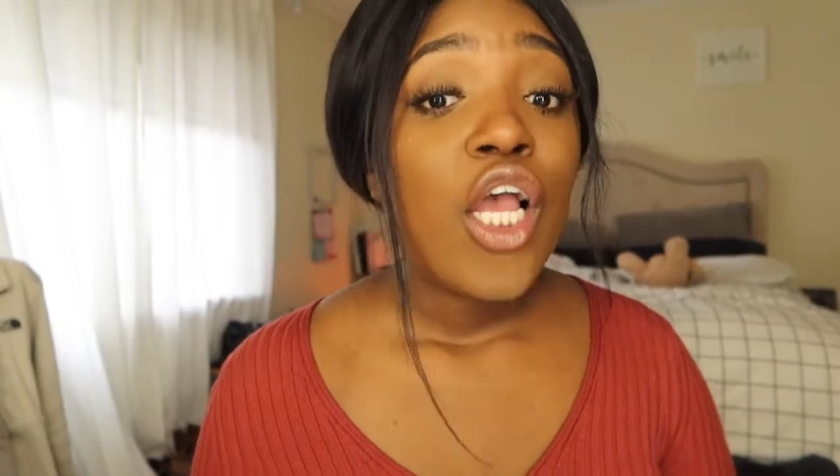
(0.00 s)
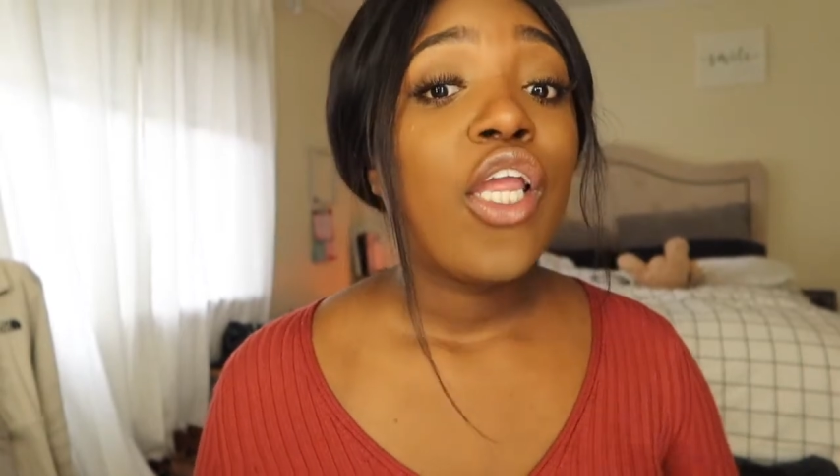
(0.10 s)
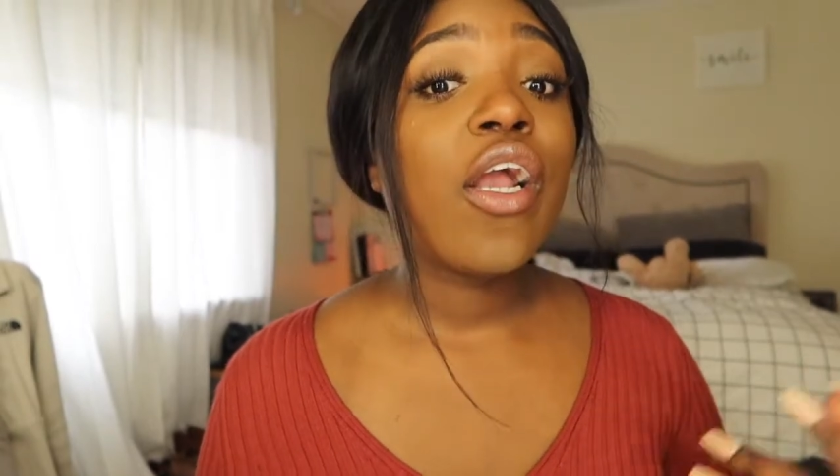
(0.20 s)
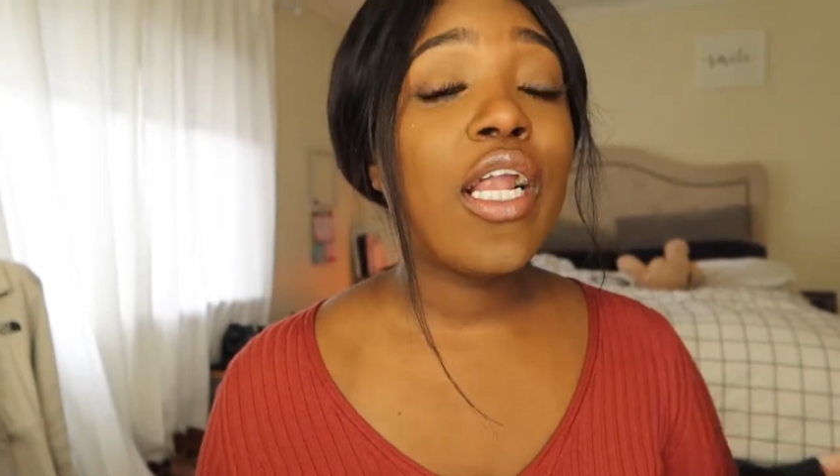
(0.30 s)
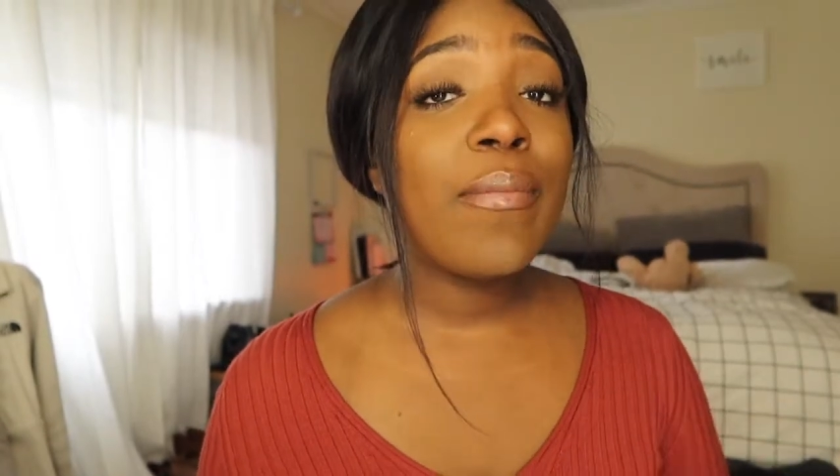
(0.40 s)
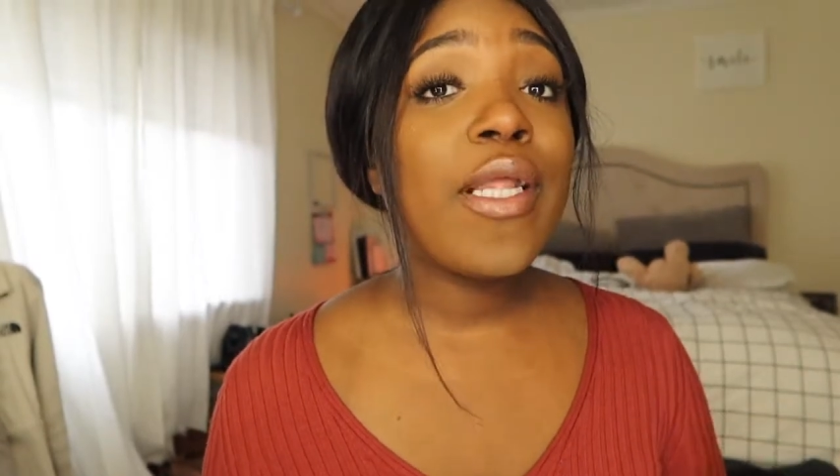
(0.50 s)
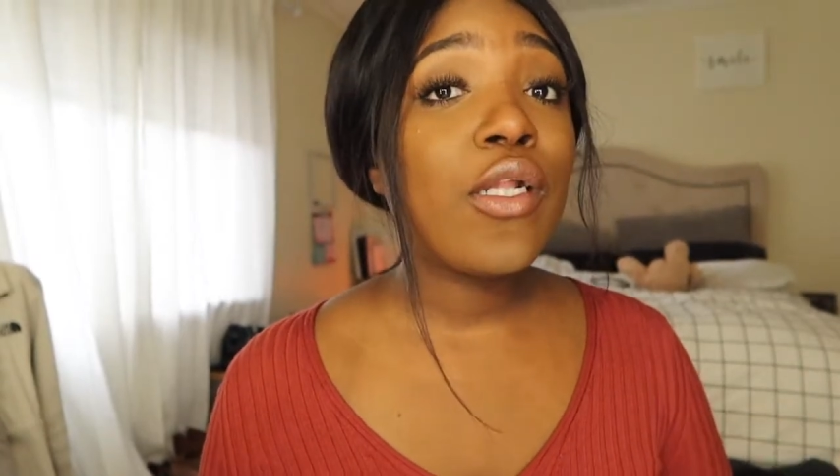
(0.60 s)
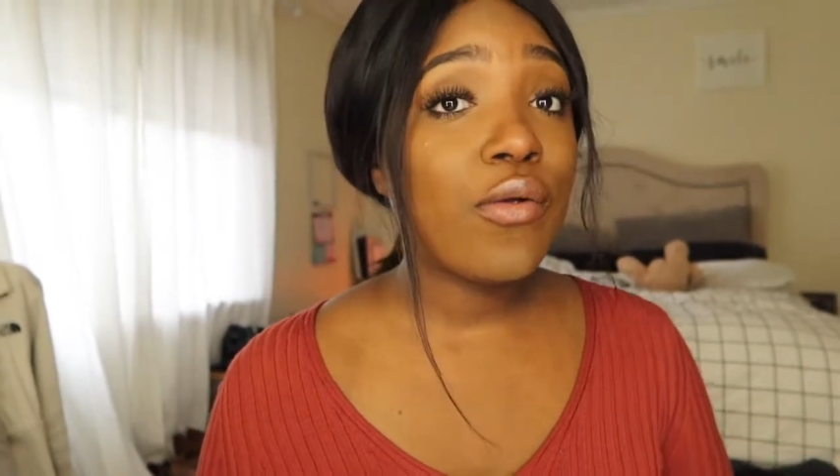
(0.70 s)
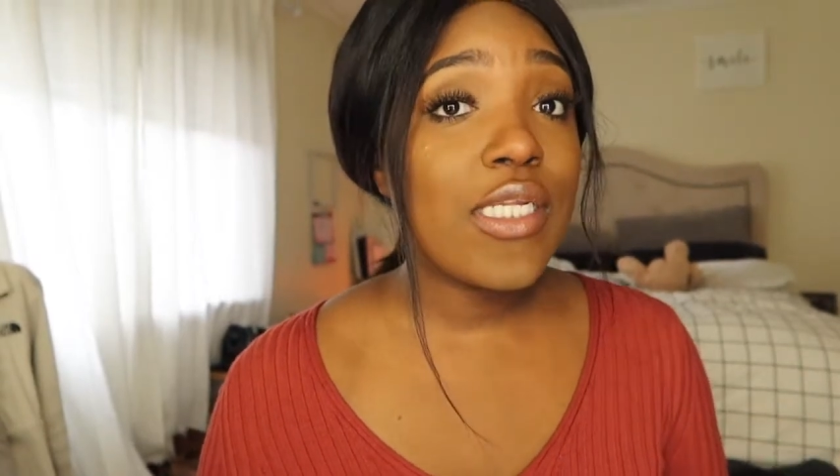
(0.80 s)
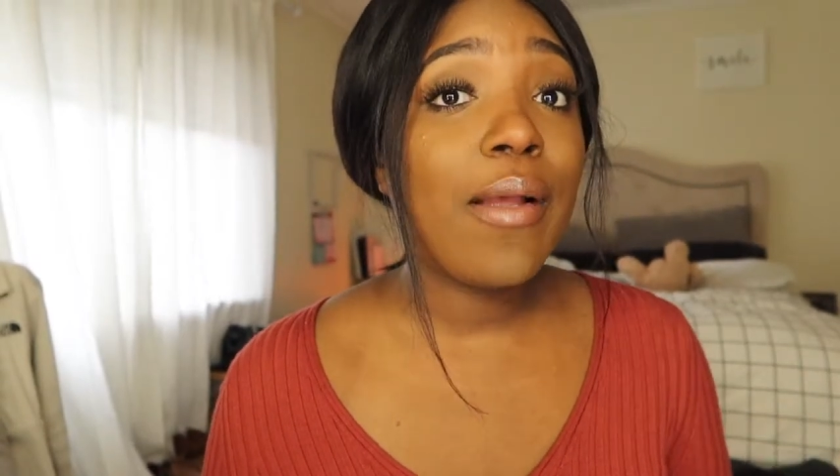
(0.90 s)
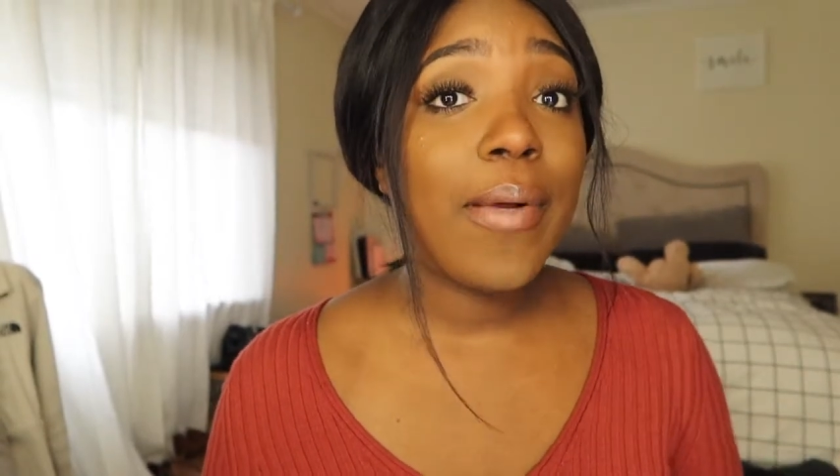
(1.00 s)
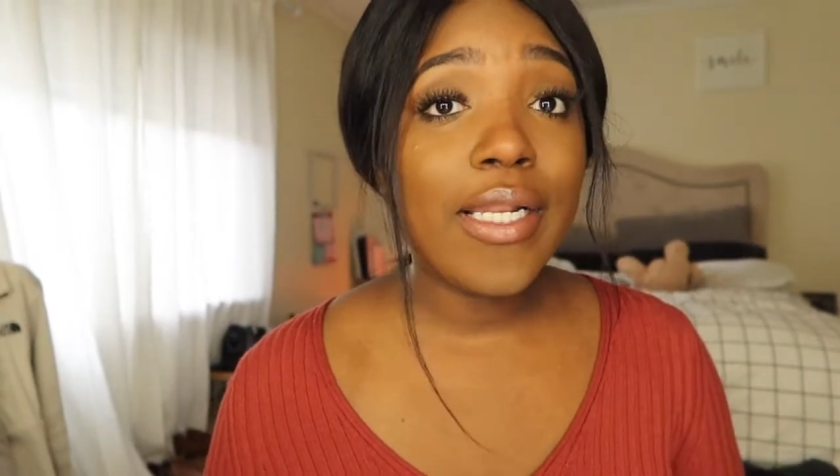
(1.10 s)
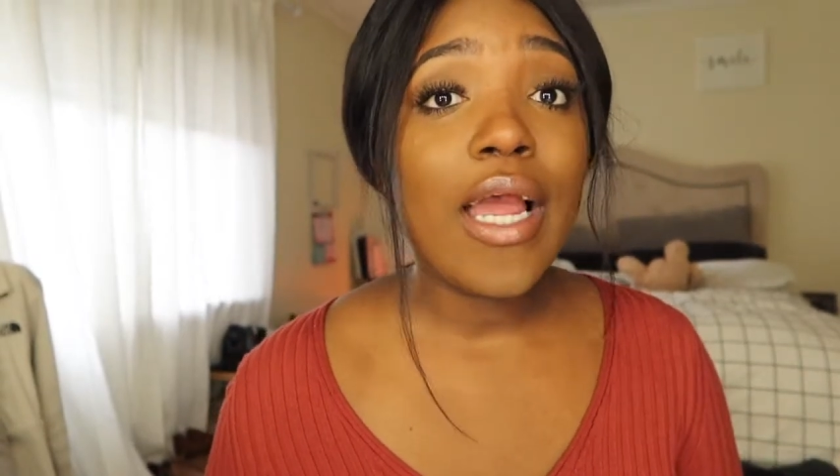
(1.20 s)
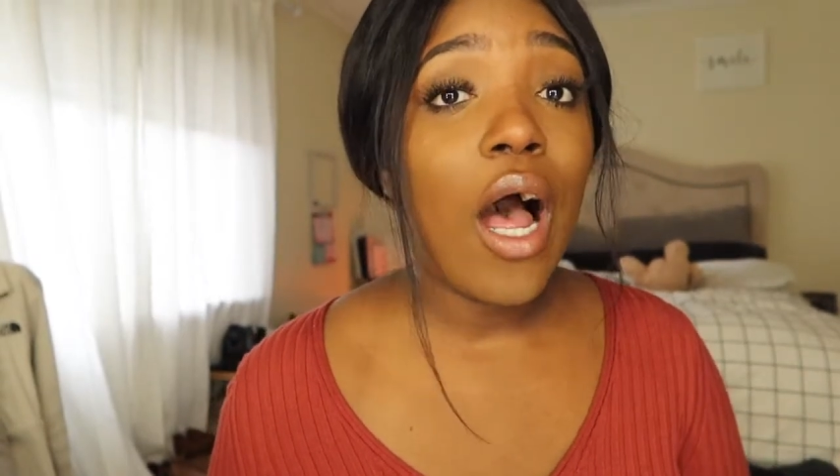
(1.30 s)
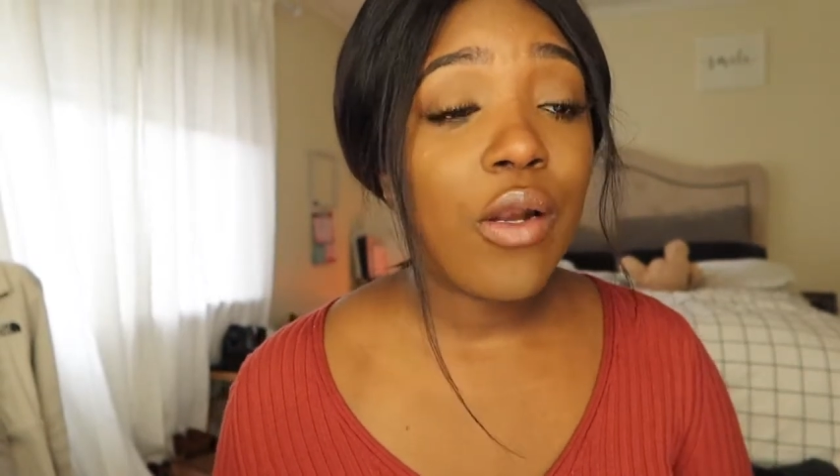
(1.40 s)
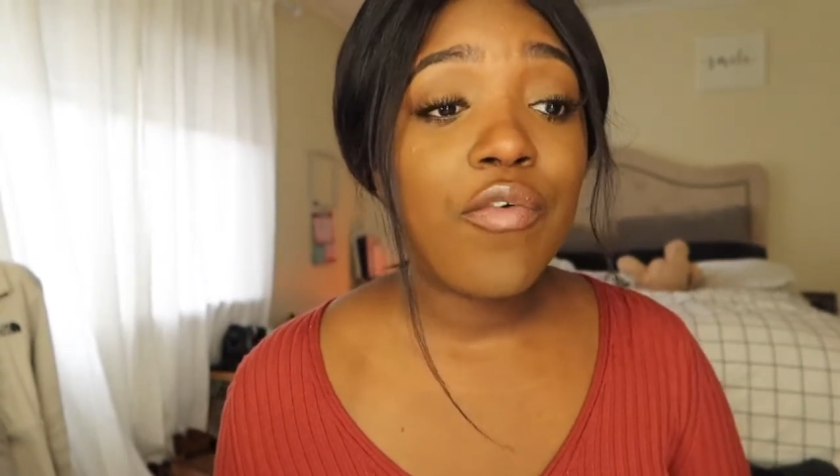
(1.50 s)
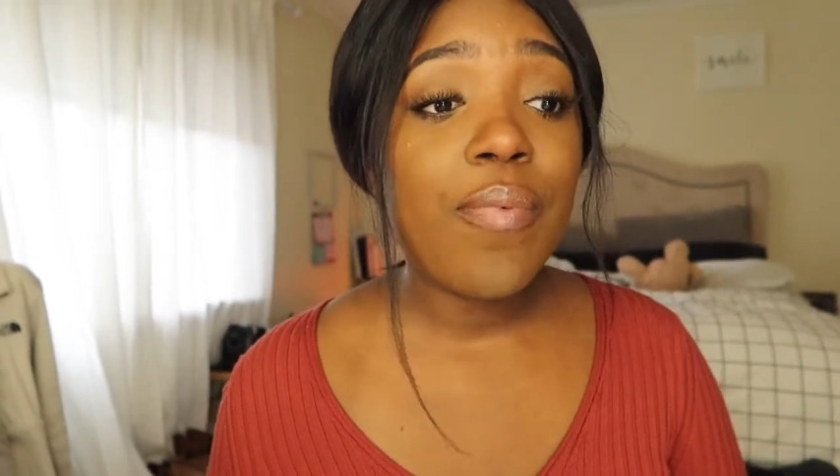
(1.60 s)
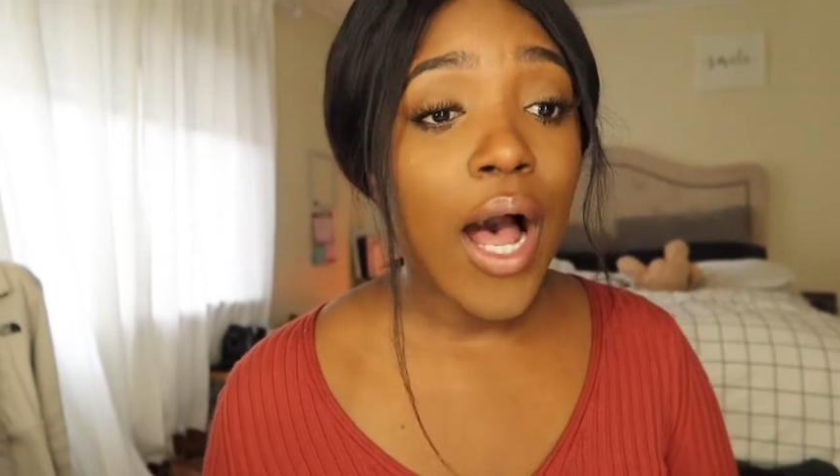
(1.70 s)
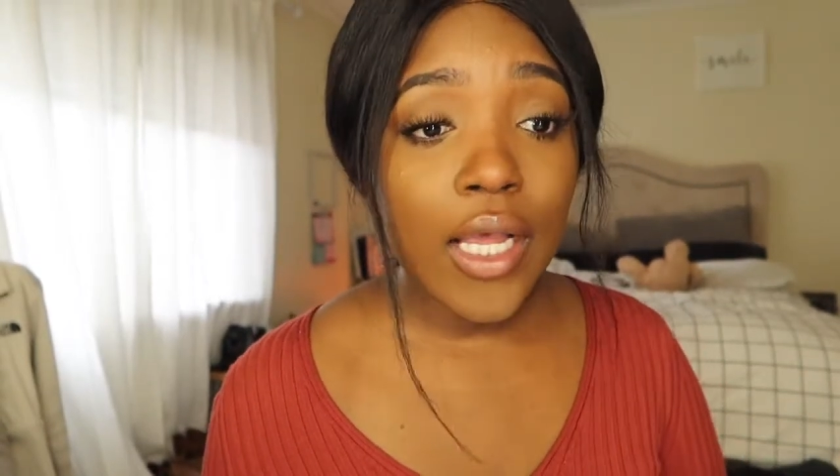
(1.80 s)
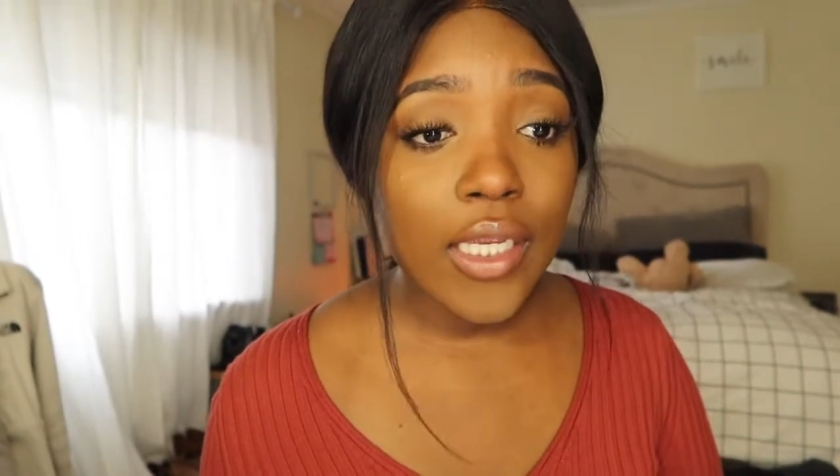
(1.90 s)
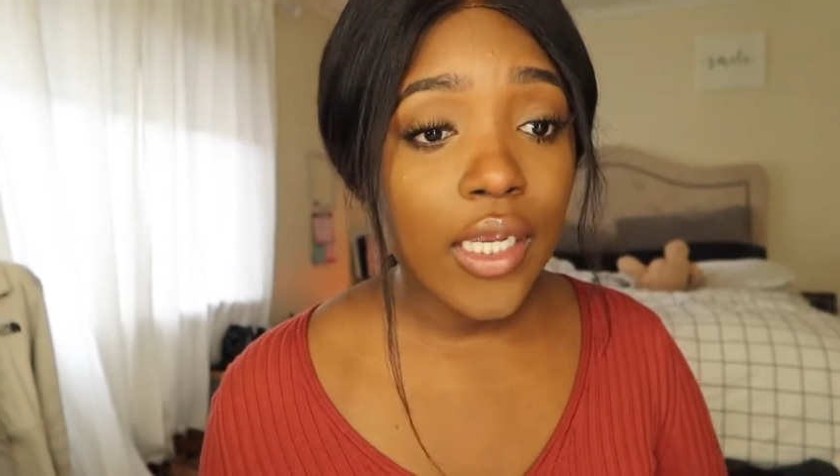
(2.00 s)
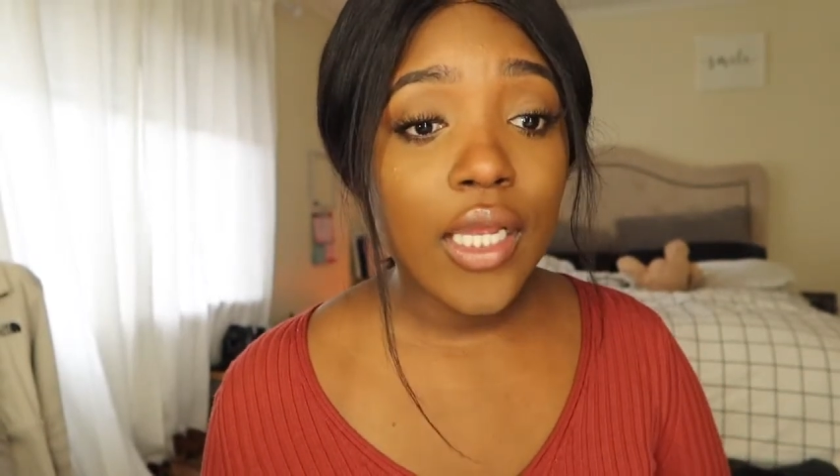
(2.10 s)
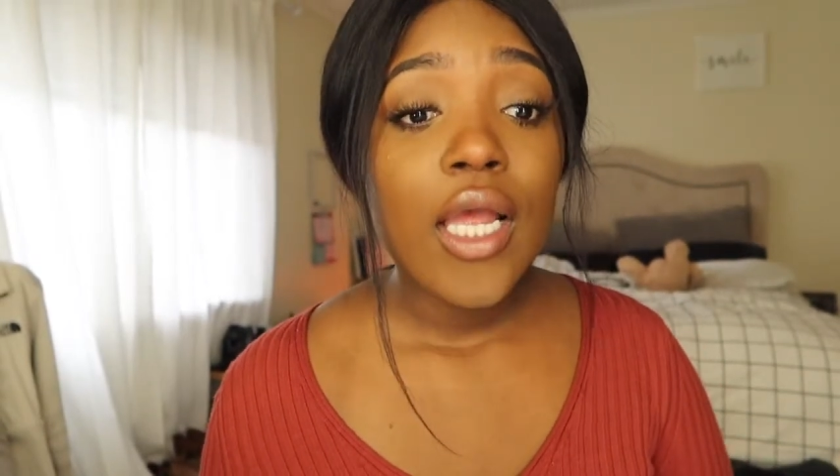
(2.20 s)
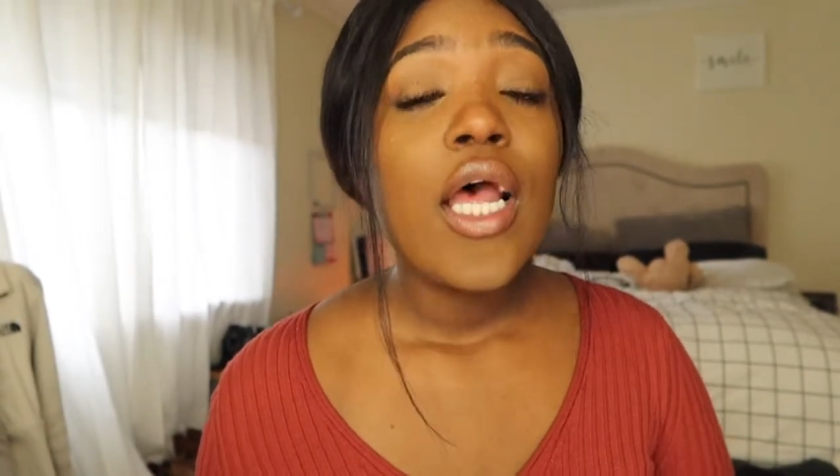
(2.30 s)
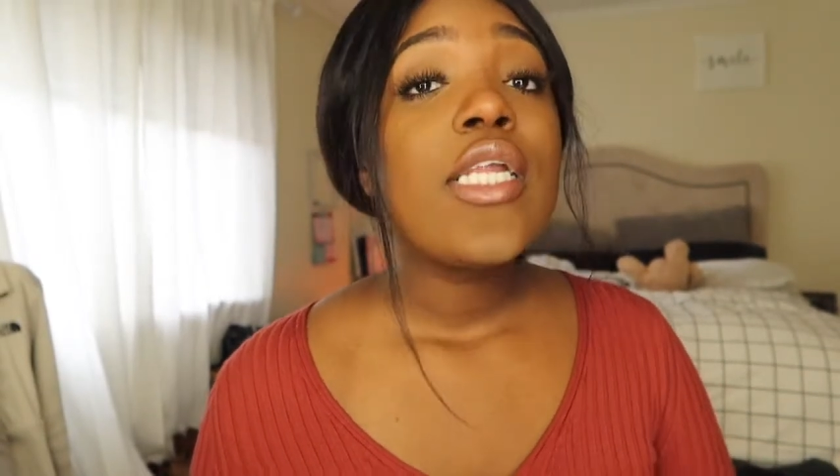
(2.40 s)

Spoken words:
you're gonna be losing money out of pocket